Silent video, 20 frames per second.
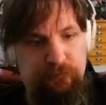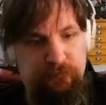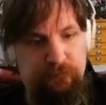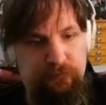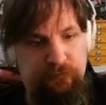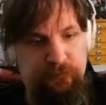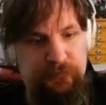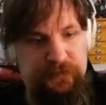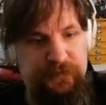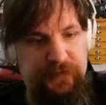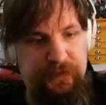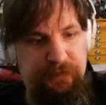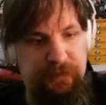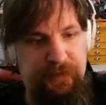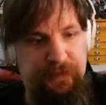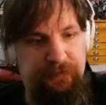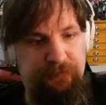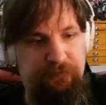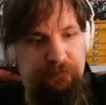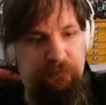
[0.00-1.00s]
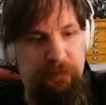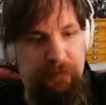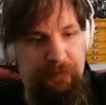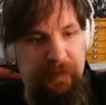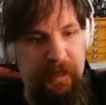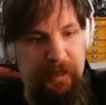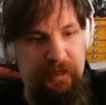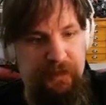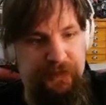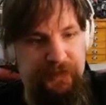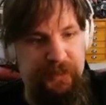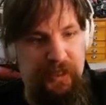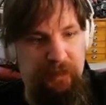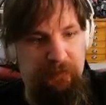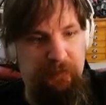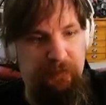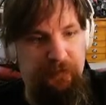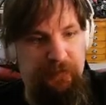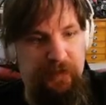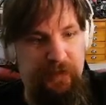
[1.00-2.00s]
Let's see what Rebecca
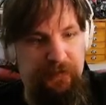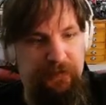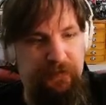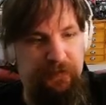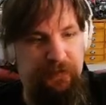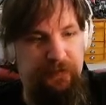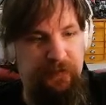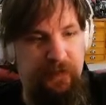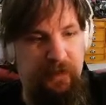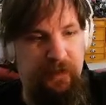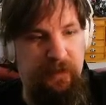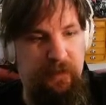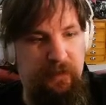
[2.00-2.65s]
Chambers has to say.